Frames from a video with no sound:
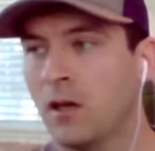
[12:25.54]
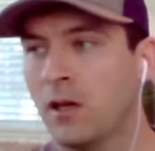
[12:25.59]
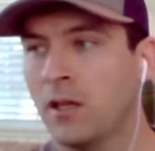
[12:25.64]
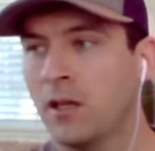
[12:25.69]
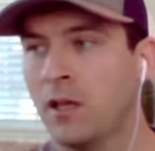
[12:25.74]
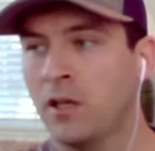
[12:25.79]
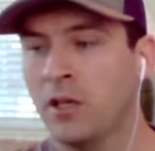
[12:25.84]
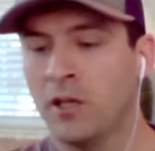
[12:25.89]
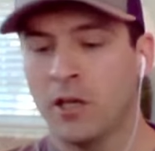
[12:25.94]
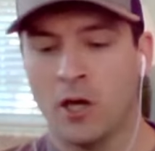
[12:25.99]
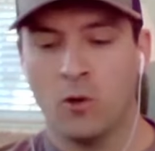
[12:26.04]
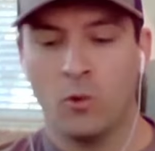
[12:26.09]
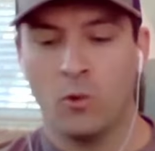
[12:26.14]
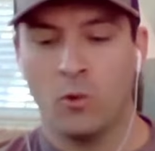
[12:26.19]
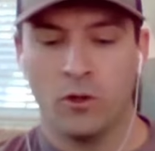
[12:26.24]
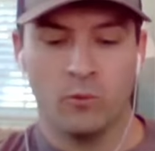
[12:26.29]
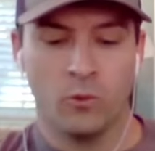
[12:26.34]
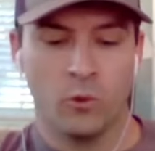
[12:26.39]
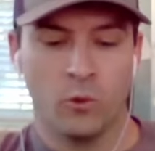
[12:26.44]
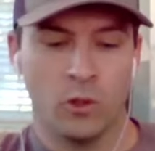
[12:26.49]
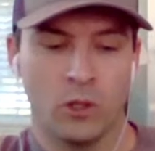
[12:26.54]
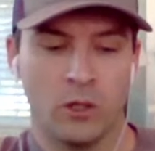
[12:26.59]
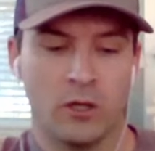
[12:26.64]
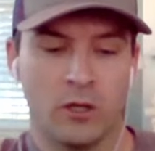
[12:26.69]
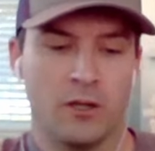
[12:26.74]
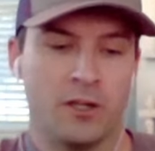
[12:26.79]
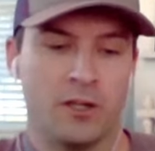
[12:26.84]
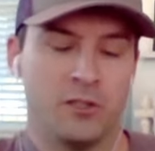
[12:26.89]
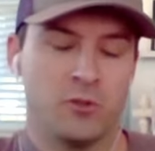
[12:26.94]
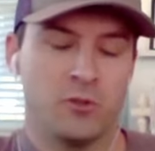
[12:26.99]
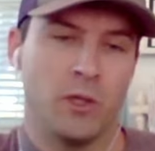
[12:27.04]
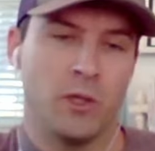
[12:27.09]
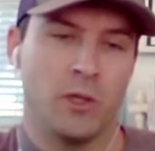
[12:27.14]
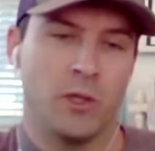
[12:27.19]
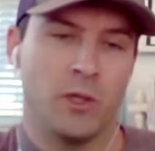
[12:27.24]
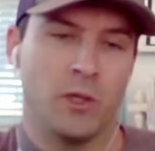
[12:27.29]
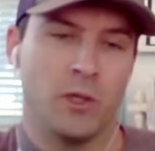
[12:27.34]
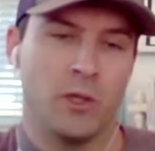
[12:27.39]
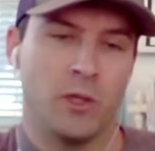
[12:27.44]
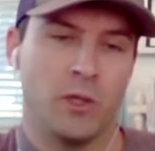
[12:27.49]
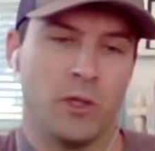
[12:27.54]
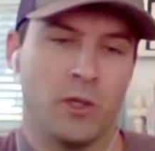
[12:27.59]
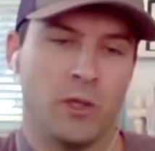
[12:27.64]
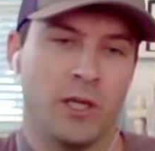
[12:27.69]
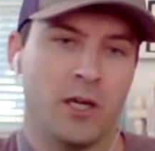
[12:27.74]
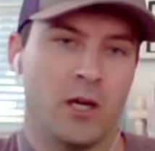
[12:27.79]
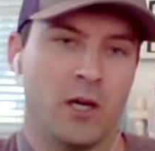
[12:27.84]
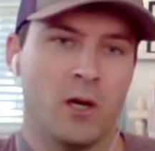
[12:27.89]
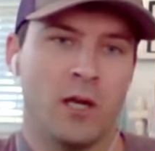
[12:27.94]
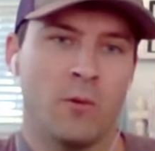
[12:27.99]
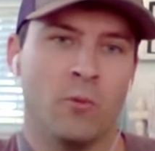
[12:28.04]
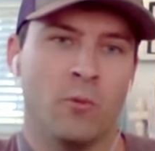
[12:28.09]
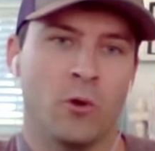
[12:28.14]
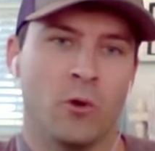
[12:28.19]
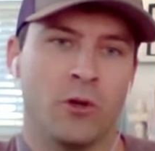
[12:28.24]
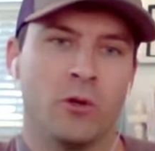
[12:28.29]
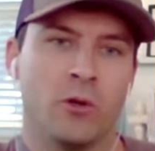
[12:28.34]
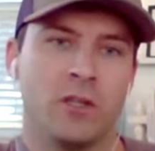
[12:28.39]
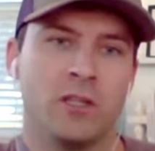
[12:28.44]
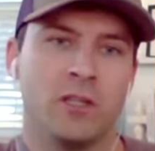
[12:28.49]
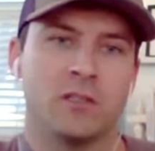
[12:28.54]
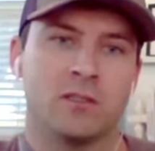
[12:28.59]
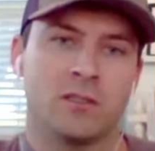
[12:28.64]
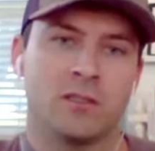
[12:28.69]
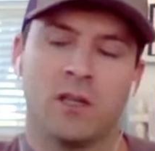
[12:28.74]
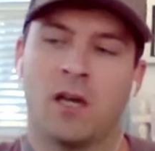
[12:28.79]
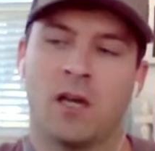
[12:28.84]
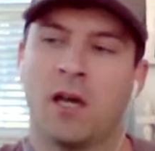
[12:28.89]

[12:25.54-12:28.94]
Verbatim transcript: you know, we're, we're learning as we go, and, and we're doing this.